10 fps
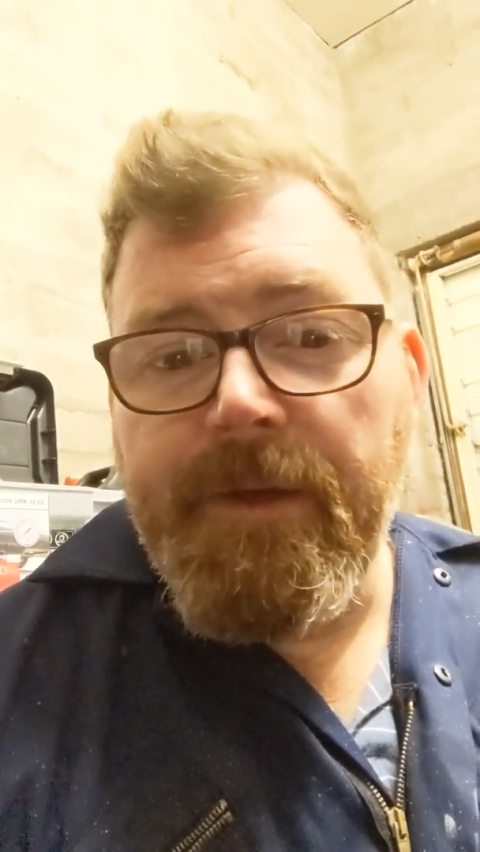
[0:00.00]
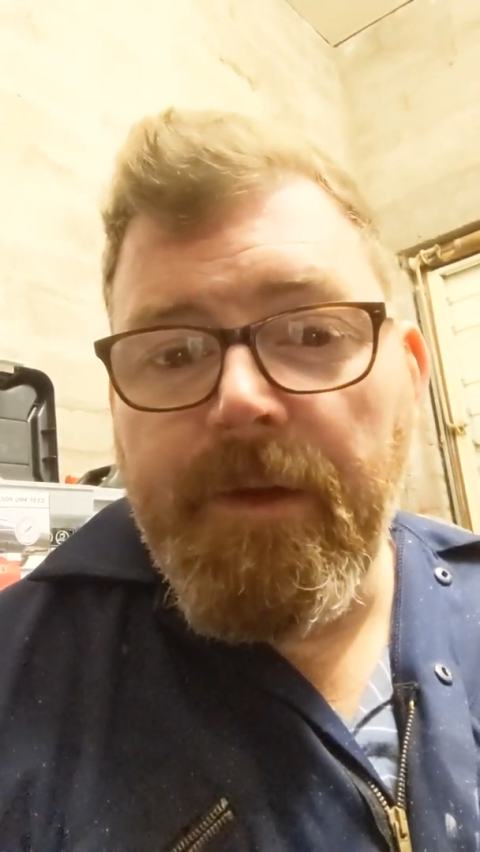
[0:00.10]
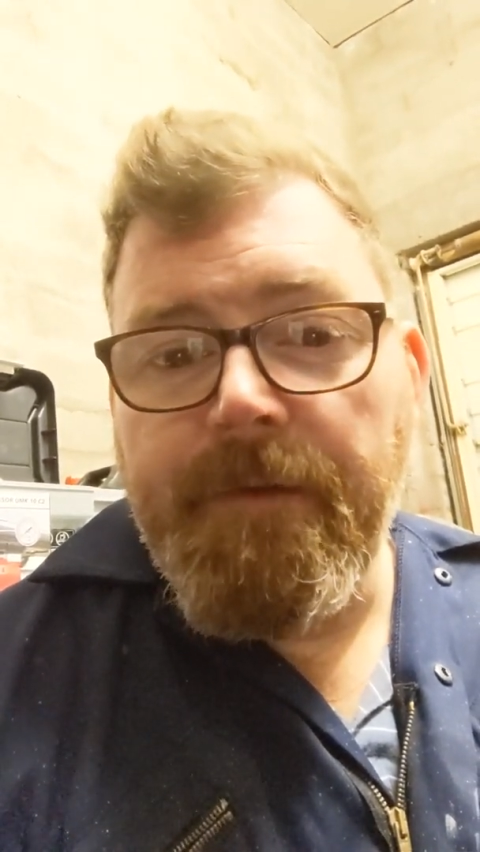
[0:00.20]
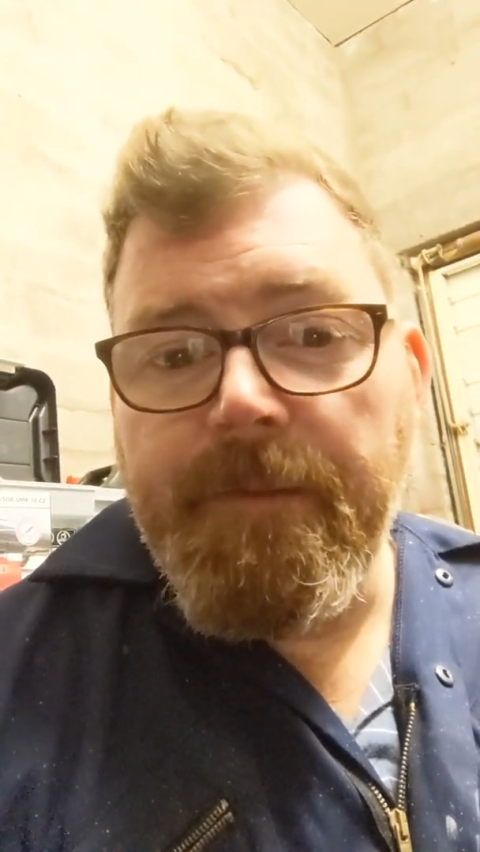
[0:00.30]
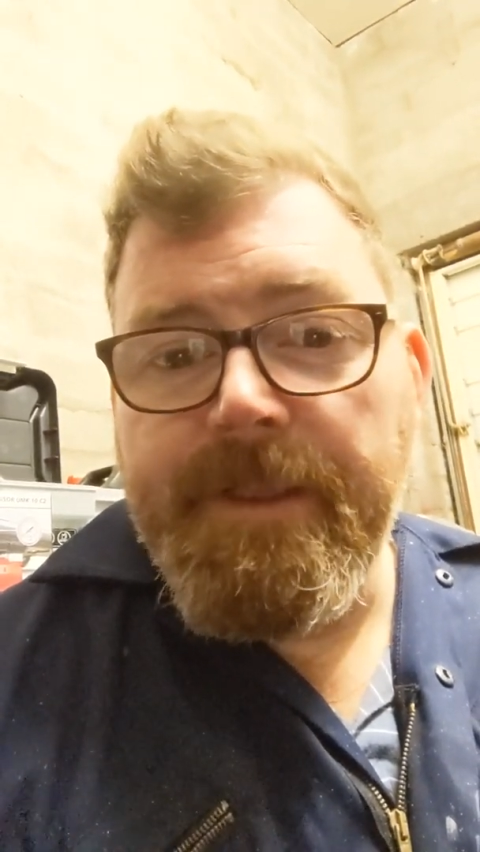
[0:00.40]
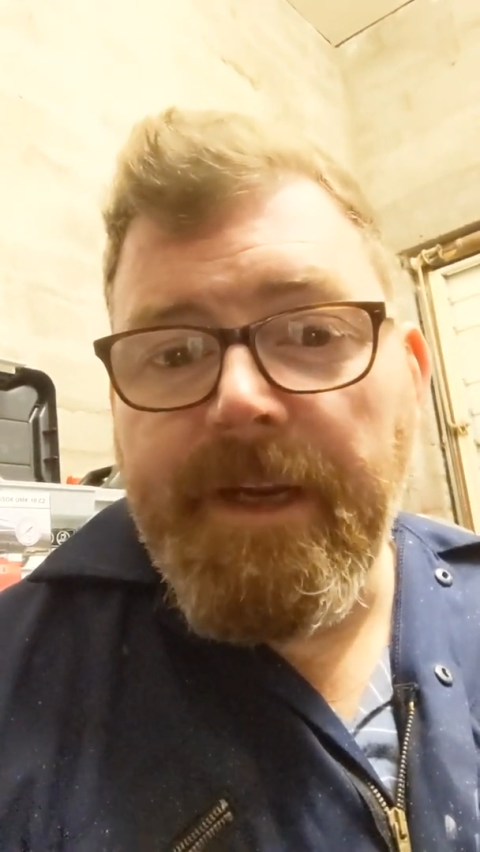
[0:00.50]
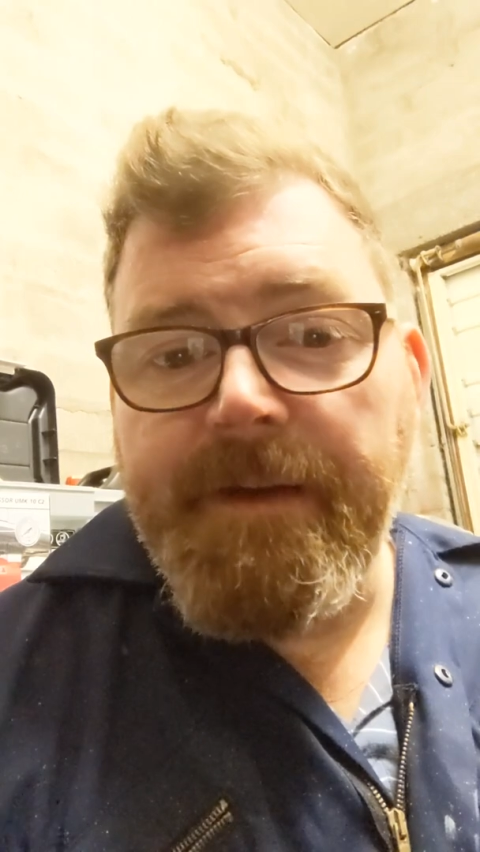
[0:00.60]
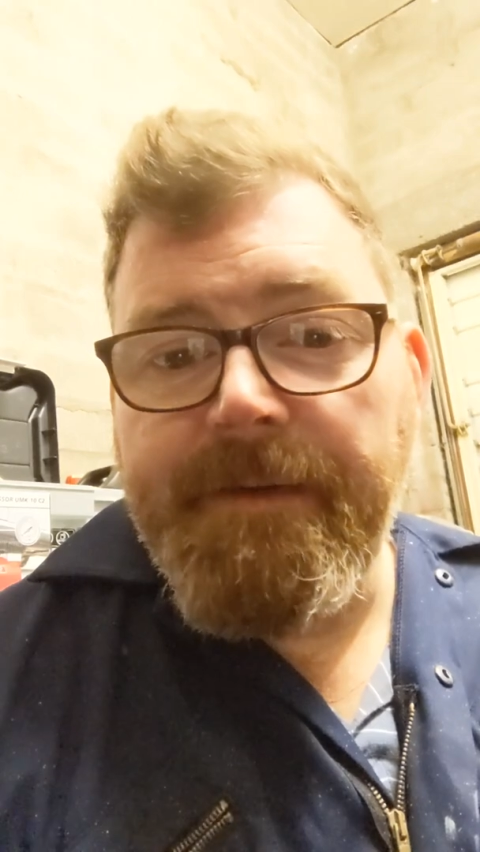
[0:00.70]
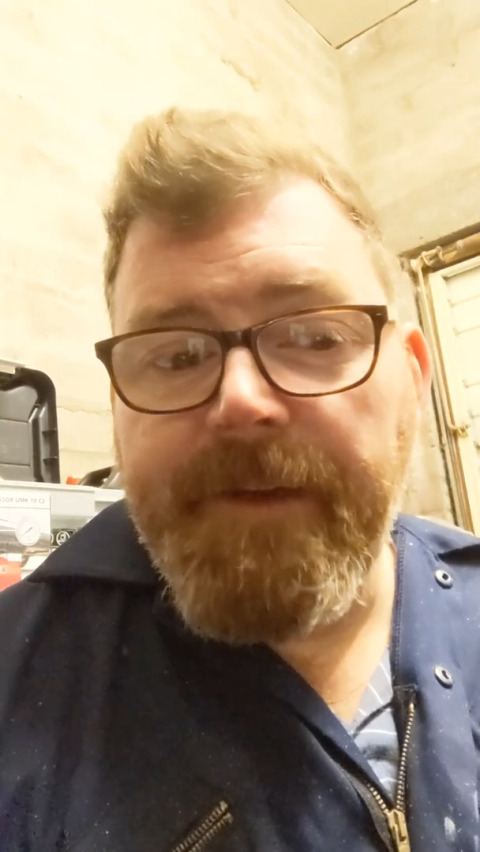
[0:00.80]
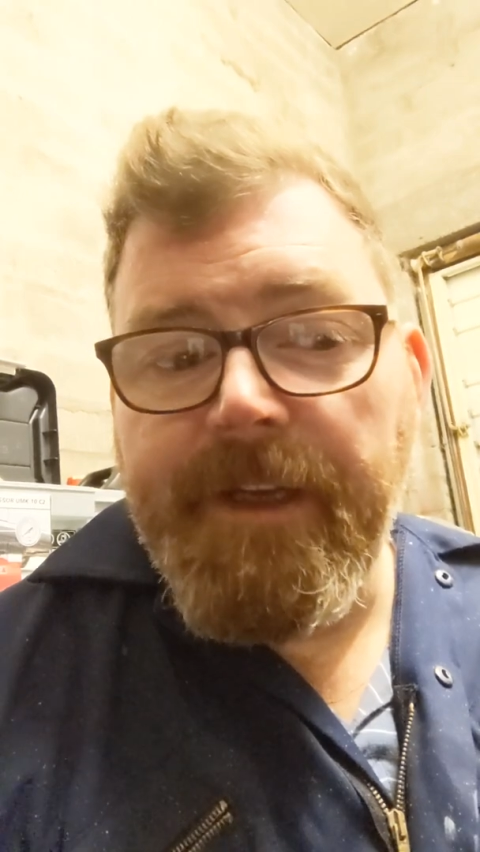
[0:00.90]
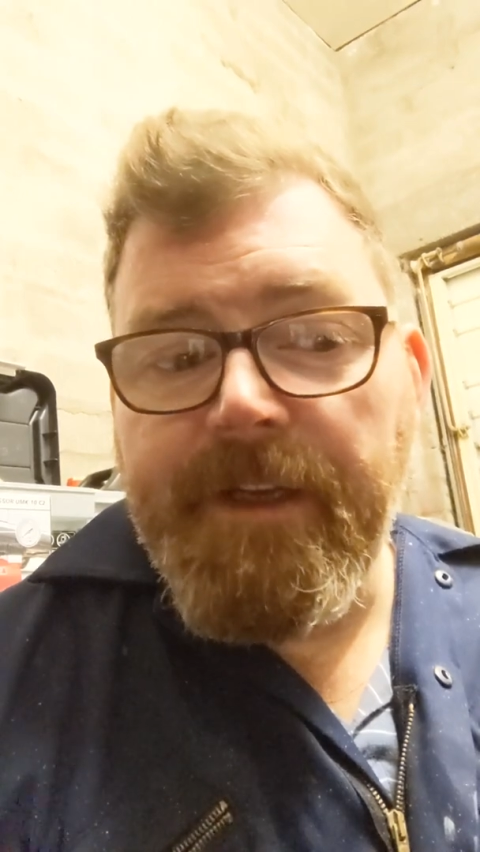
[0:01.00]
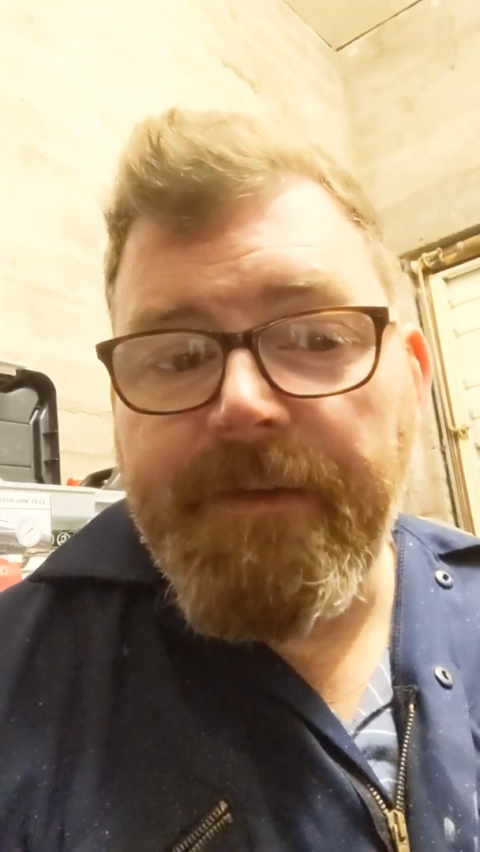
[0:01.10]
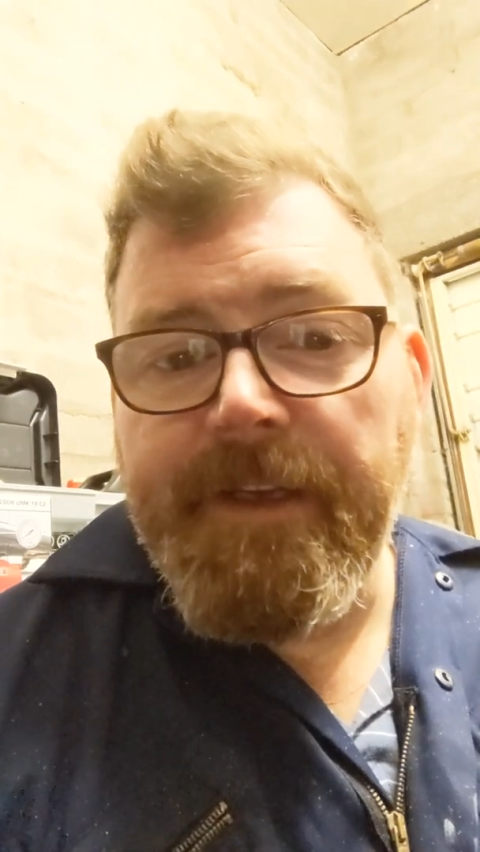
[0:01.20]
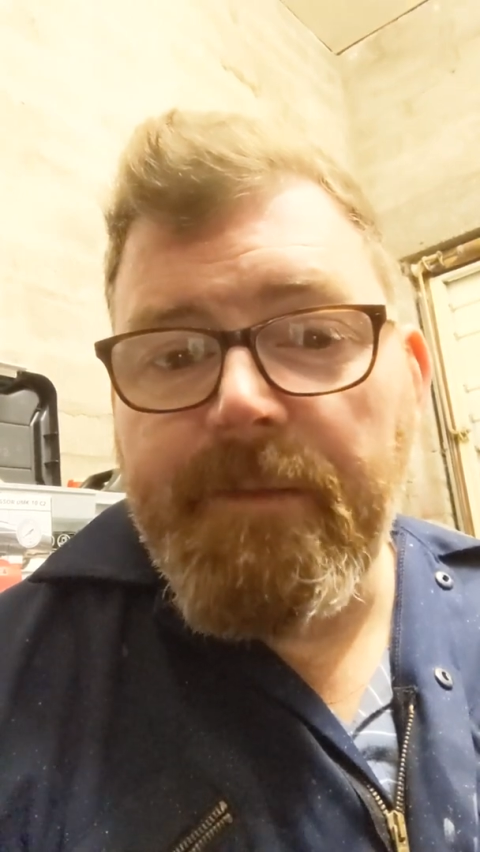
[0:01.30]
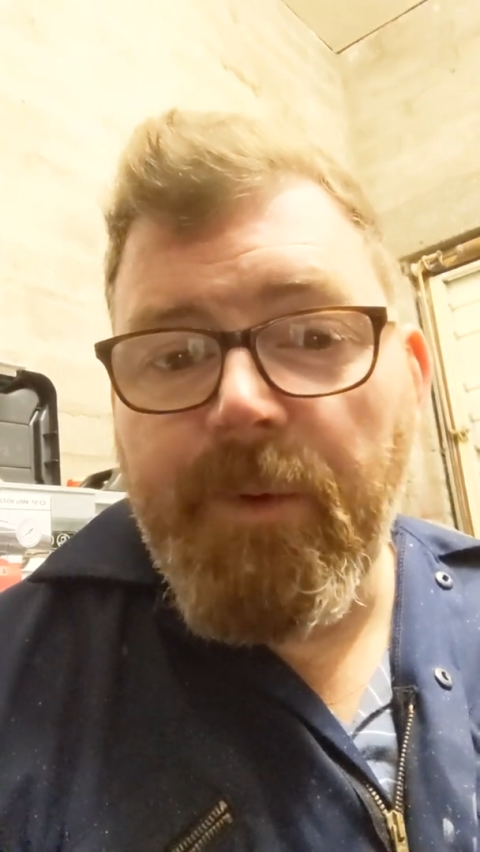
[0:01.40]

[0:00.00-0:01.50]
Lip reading: do it from start to finish if I